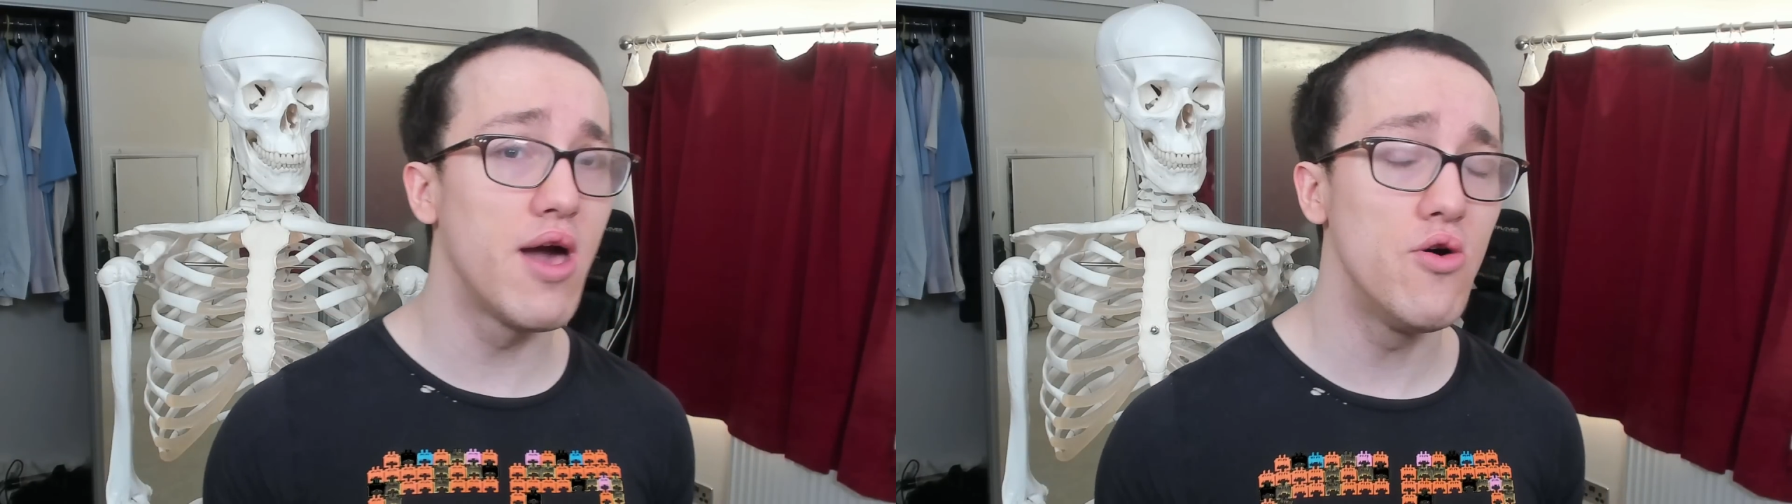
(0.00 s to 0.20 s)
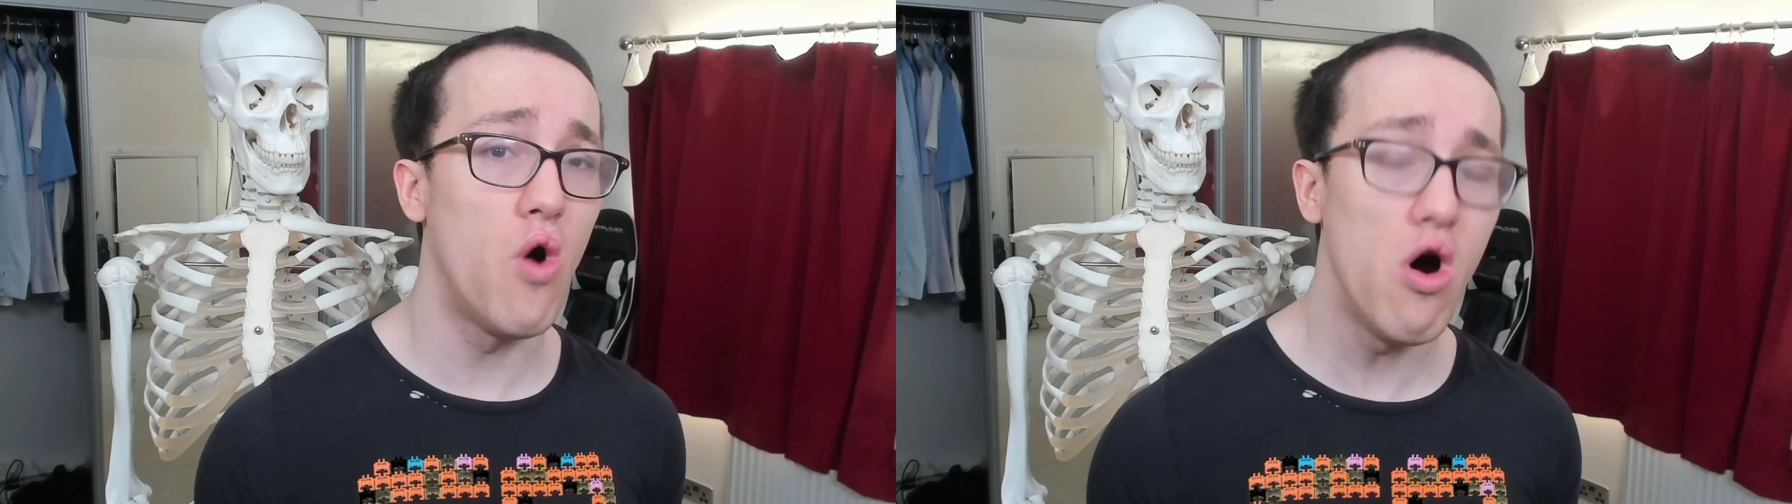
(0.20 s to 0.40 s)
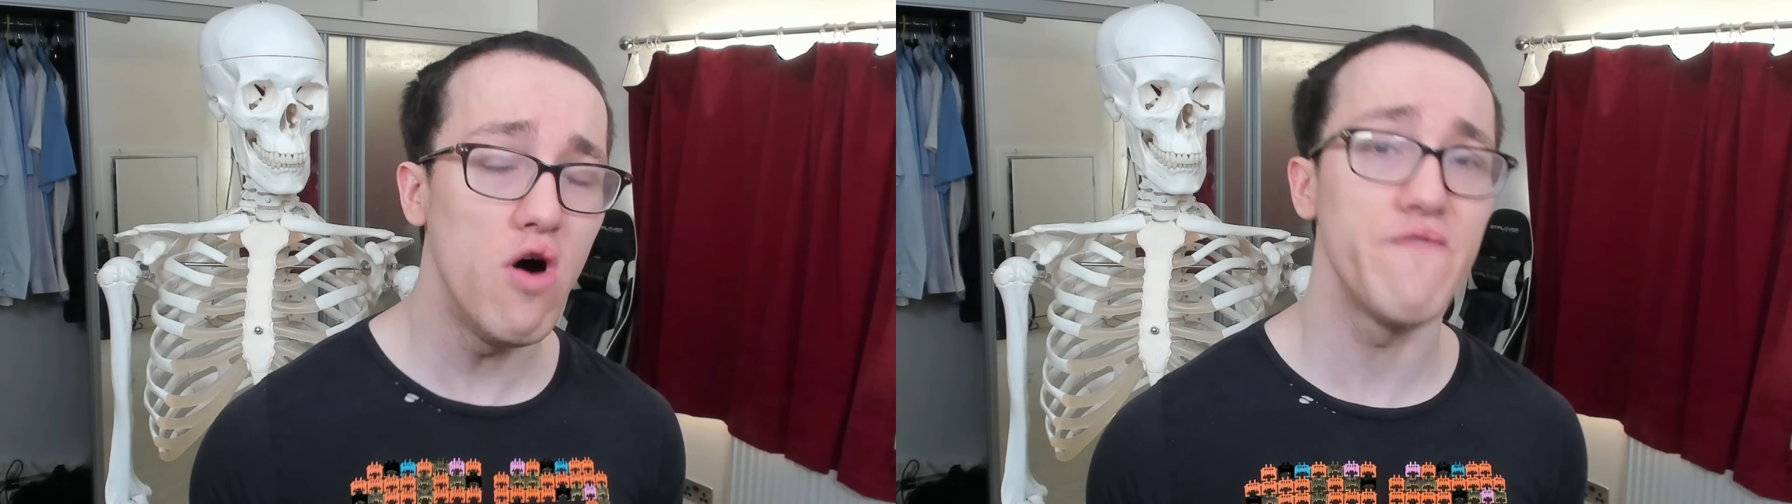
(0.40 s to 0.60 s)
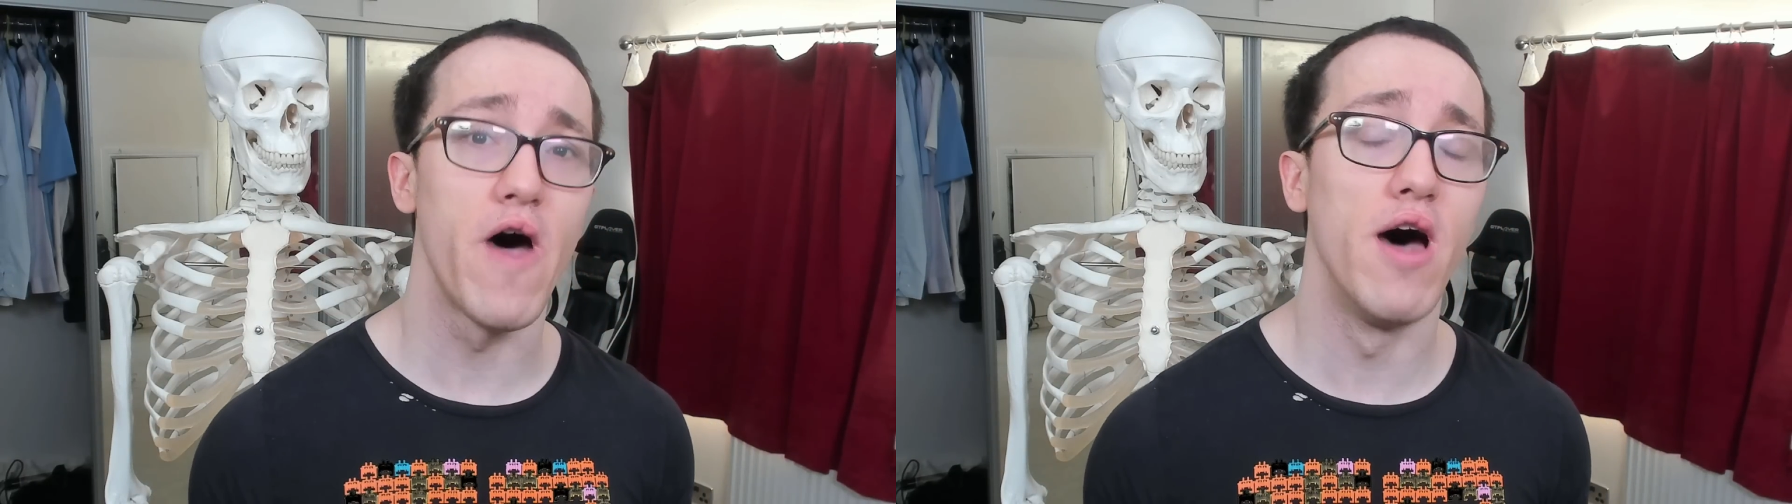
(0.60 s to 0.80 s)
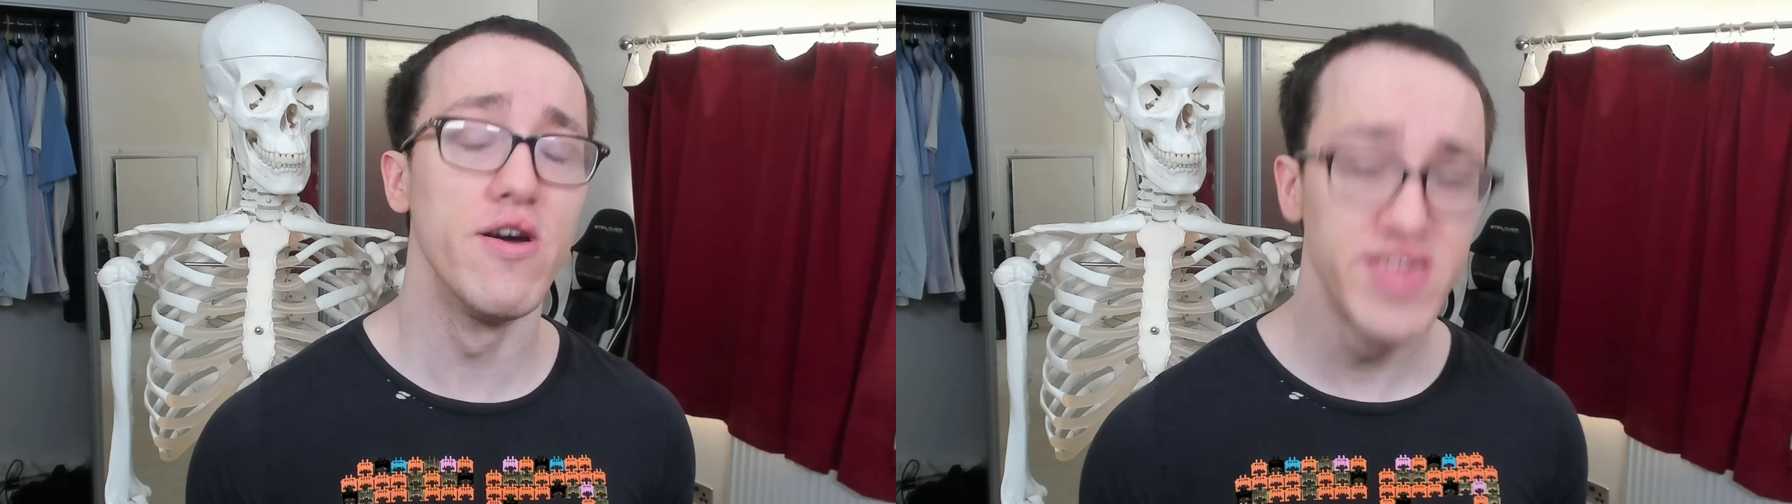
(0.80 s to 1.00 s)
go
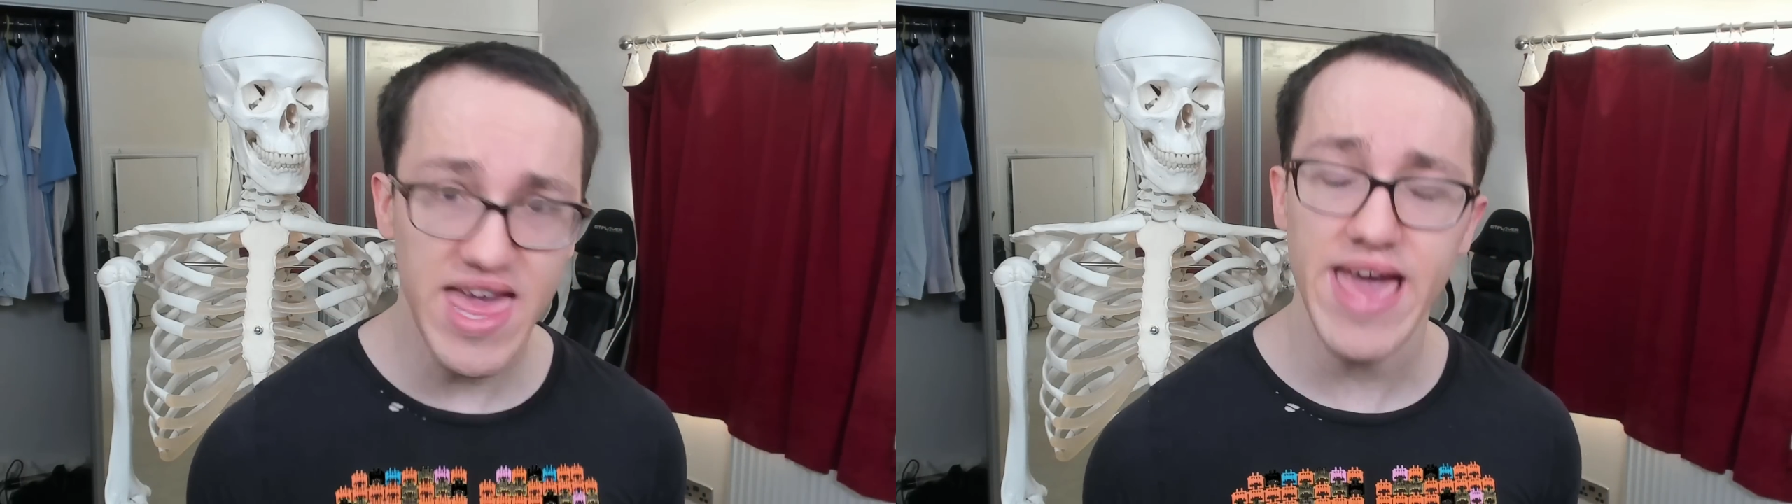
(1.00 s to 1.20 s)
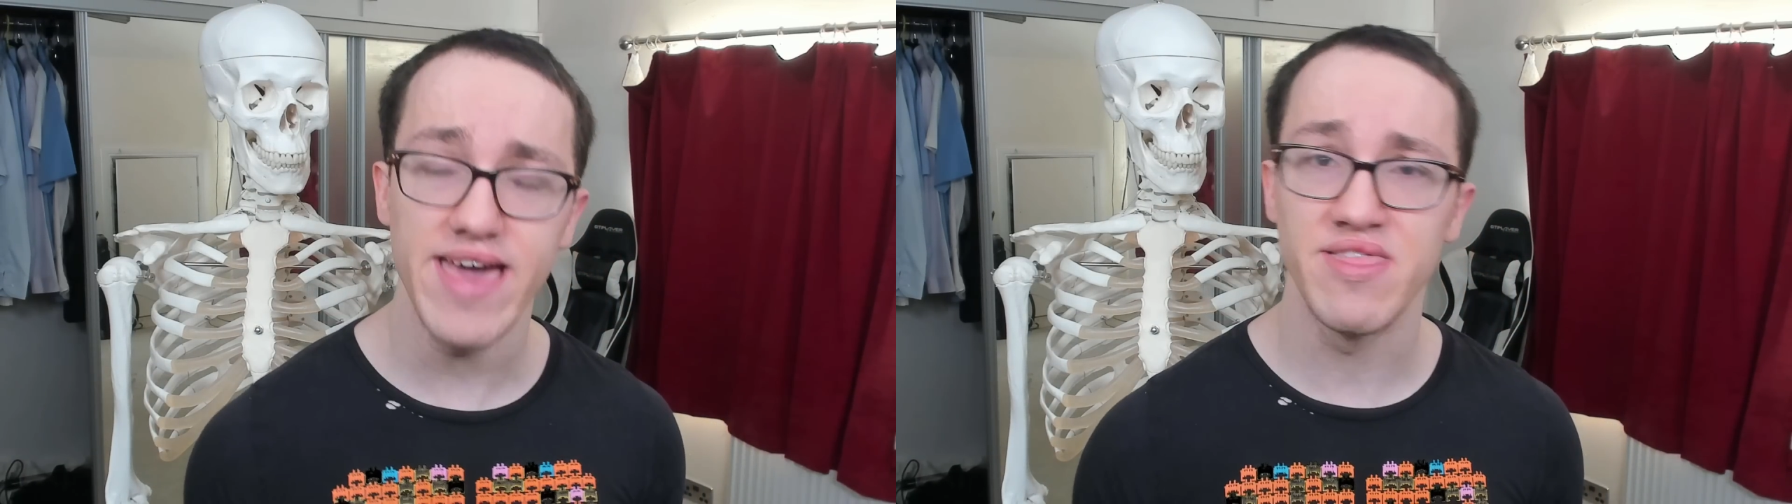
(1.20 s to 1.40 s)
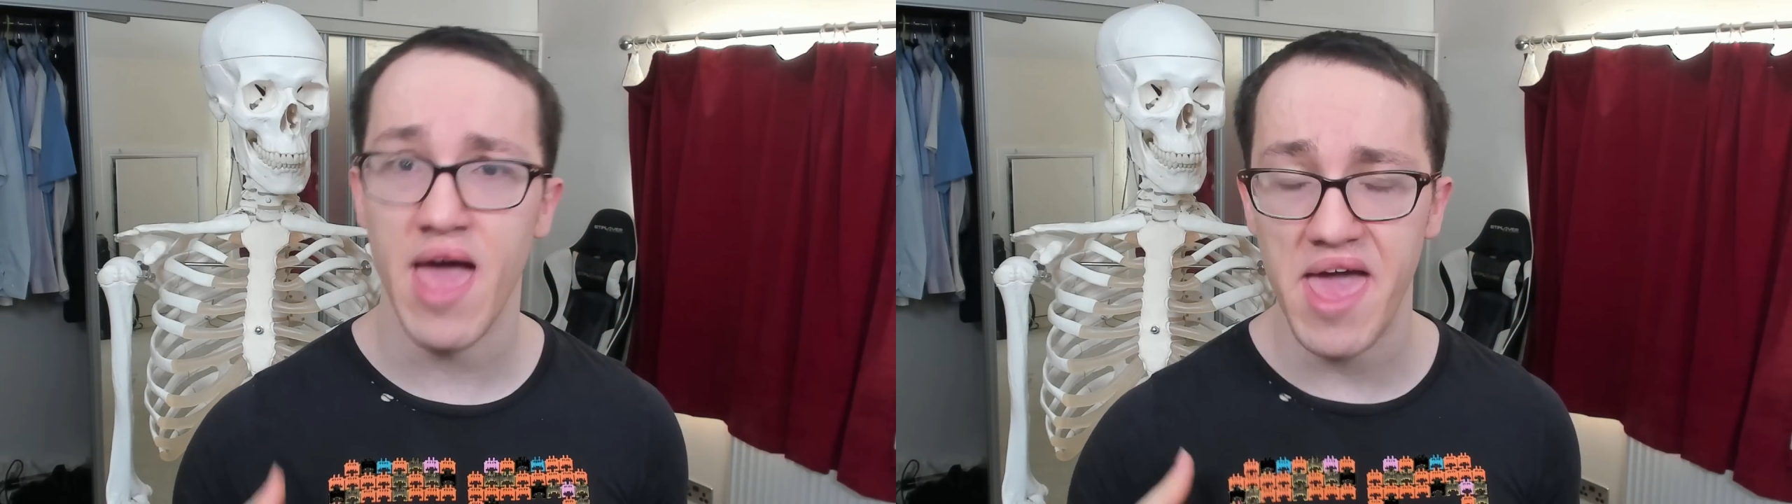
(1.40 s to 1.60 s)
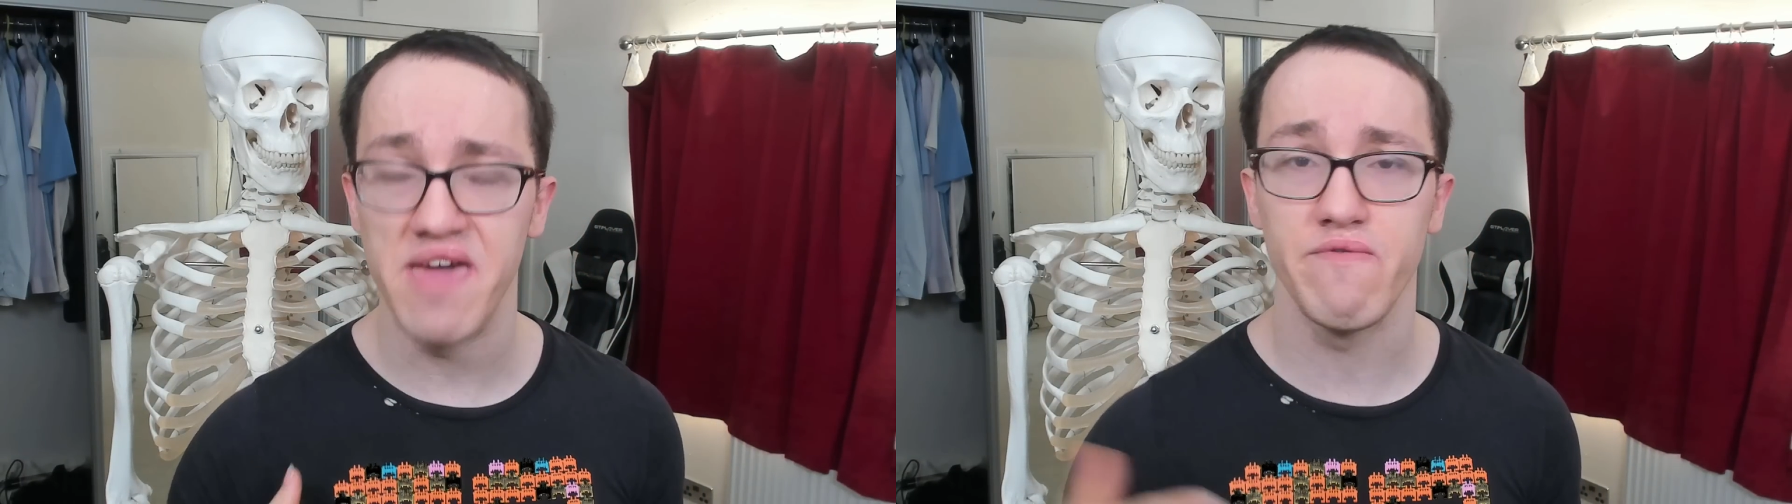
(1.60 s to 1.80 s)
off again